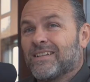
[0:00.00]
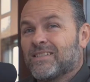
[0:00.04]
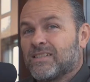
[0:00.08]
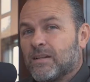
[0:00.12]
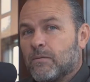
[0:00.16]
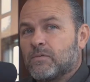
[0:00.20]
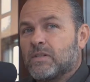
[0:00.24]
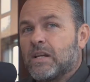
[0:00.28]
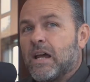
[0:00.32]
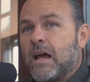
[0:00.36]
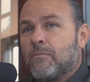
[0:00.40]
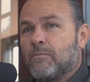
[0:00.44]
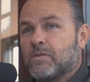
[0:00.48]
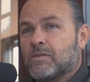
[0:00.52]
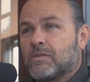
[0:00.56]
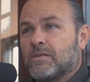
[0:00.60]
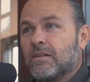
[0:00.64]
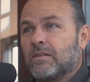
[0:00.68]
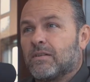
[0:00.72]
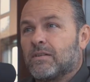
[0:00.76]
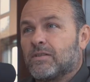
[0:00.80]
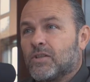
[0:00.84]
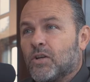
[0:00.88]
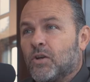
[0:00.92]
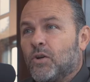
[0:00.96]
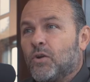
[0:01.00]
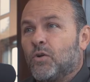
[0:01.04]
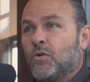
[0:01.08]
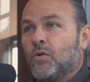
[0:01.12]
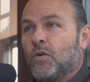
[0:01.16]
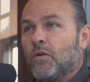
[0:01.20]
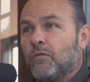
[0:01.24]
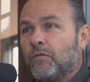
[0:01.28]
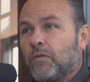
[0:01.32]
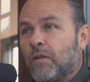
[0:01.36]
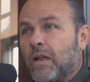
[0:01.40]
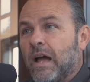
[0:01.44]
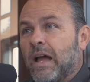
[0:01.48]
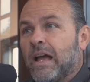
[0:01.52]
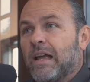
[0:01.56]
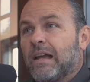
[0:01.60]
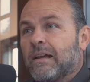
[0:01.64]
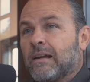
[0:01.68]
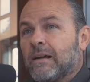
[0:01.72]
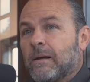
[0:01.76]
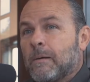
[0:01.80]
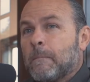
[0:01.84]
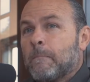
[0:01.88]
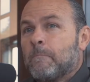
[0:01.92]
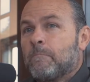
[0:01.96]
Sometimes to the tune of
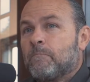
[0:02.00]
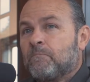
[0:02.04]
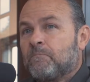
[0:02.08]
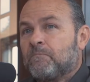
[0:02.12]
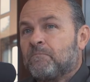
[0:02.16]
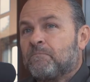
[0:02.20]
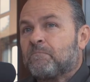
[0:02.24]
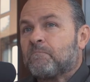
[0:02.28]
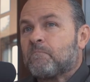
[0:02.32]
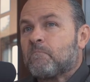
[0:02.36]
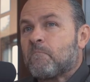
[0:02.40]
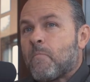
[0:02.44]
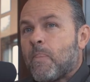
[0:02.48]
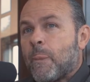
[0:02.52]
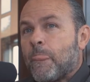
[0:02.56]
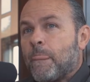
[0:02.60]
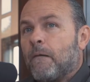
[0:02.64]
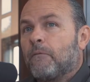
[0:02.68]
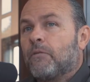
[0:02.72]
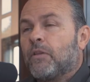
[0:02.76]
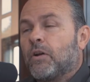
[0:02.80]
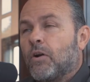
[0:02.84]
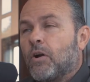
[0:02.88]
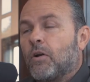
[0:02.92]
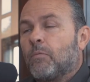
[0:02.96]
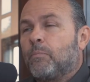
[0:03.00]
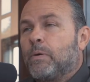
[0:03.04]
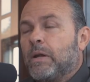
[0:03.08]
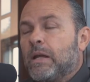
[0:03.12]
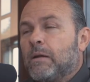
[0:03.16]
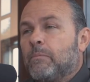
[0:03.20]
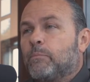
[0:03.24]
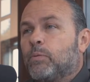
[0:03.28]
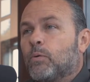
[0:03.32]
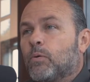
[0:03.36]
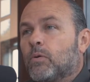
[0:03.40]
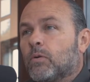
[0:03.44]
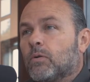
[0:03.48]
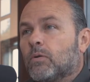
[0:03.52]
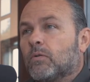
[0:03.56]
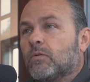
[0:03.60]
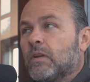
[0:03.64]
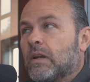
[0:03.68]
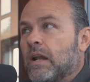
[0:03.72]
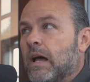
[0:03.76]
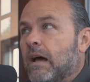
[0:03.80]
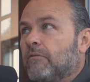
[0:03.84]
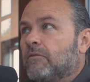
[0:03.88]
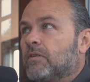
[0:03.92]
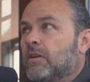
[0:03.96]
like, there are people
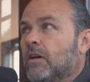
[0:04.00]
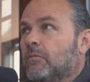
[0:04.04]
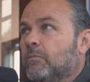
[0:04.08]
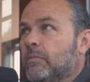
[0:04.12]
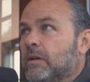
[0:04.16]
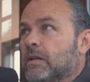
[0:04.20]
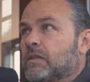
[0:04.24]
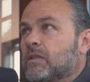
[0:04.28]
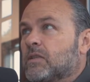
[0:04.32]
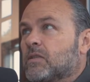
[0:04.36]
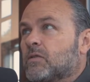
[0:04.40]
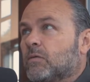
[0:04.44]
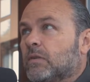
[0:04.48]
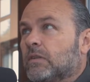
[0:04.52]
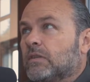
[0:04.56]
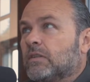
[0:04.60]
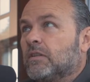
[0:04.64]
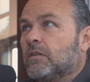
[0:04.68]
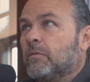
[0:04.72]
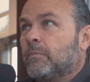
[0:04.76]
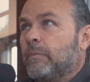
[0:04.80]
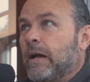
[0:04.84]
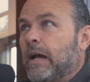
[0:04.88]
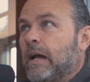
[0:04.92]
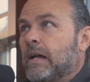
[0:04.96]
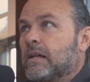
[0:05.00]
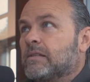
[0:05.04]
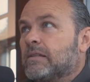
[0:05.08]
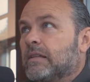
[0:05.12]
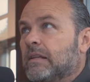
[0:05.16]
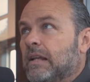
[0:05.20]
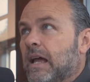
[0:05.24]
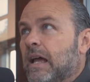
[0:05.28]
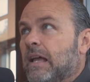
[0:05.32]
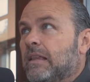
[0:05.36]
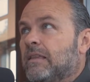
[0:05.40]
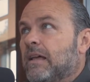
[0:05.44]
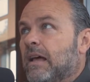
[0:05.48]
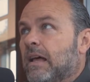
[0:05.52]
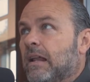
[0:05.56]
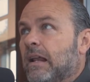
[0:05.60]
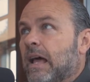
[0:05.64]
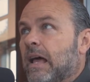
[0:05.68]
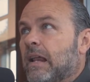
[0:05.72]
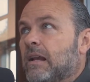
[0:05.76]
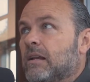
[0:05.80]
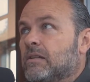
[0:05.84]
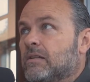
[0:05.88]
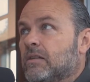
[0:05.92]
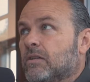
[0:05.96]
that I've done business with in the past that had that
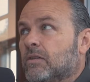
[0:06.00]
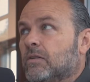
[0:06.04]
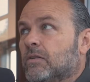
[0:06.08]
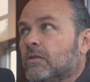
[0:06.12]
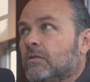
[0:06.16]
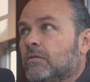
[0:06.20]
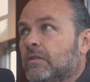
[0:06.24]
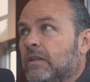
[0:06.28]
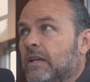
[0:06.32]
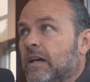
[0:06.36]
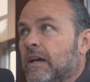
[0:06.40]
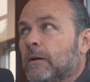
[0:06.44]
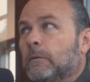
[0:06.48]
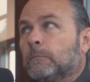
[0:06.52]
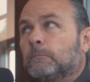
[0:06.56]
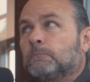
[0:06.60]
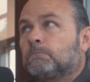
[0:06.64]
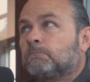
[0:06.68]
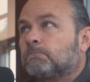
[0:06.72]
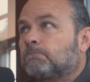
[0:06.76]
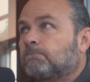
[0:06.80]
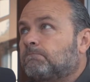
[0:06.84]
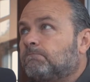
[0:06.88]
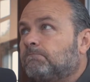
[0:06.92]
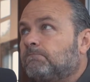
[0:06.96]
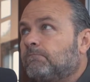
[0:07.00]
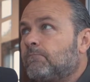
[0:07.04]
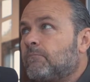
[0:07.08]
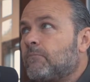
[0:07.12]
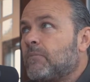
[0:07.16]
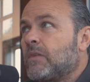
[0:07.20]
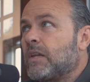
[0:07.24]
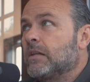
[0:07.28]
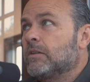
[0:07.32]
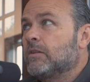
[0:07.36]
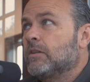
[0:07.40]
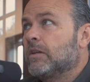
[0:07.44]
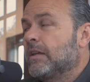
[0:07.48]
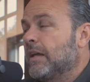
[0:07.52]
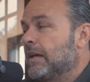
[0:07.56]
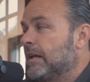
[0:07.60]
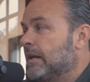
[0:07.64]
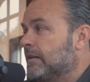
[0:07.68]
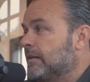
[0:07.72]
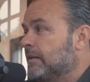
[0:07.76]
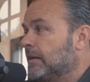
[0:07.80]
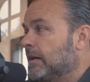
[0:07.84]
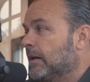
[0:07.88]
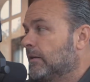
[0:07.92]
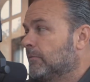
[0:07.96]
attitude that
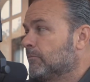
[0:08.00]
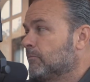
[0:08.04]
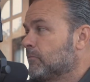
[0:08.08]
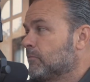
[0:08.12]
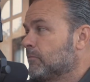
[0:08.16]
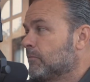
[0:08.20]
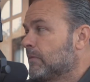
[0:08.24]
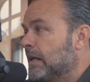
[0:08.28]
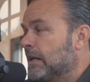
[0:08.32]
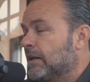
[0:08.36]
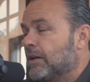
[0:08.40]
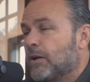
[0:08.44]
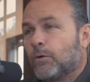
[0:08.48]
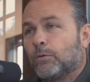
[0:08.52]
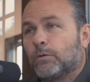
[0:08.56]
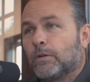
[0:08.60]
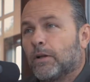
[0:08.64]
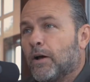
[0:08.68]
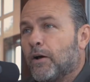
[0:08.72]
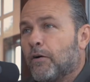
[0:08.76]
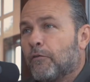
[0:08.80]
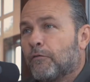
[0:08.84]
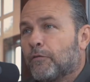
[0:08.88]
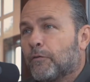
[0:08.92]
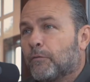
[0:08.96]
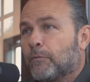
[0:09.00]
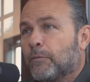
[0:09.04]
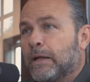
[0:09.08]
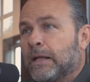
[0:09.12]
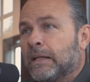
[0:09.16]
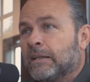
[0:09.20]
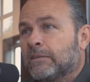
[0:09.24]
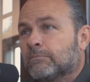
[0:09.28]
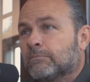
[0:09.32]
get no love from me.